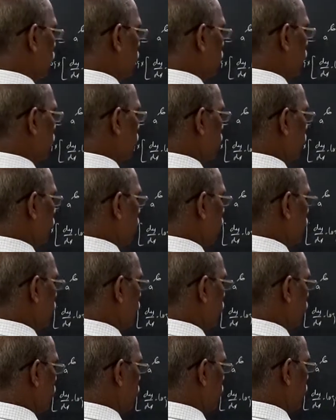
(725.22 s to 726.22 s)

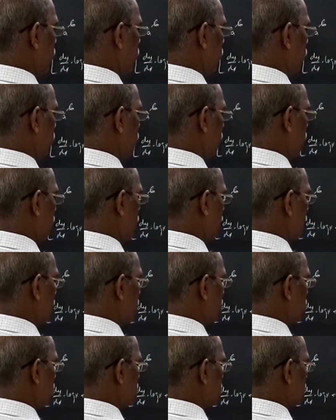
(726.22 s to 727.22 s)
then
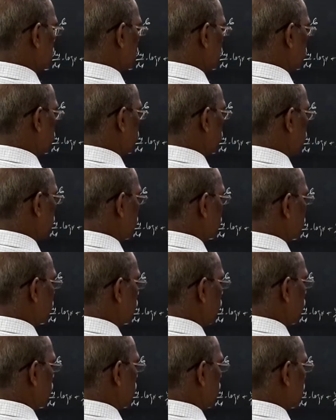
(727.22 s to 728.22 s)
minus y
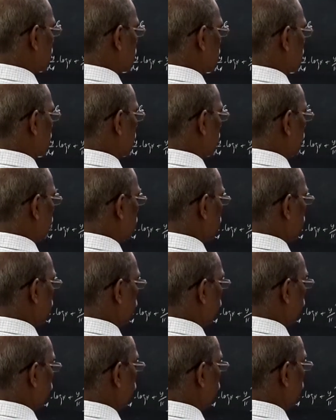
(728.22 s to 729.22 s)
power x into
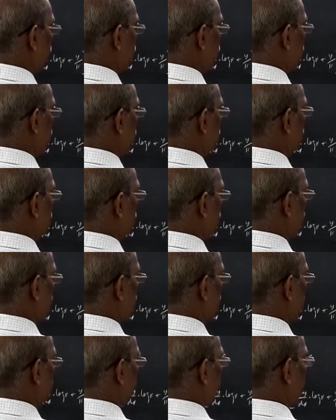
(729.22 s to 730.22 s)
log y.
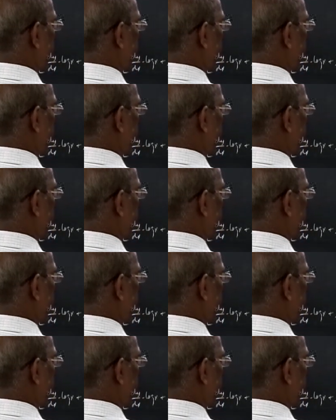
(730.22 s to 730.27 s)
Okay,